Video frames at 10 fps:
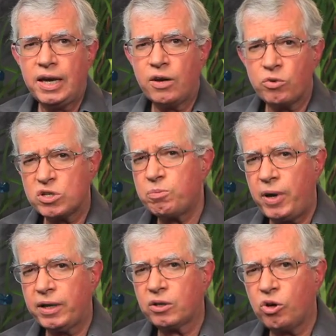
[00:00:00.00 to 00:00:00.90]
and
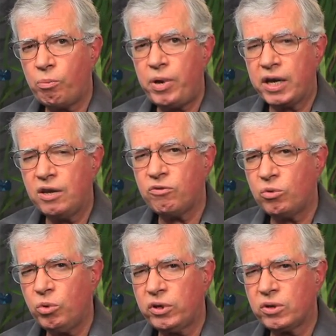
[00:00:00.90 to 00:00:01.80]
respect go begging for
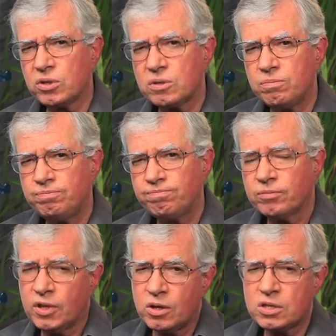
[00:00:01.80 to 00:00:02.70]
workers?
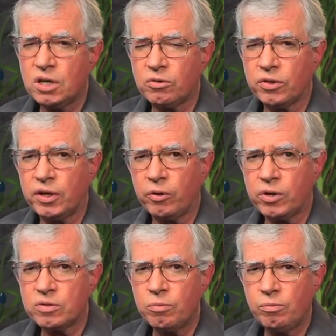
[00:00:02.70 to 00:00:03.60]
There are several theories.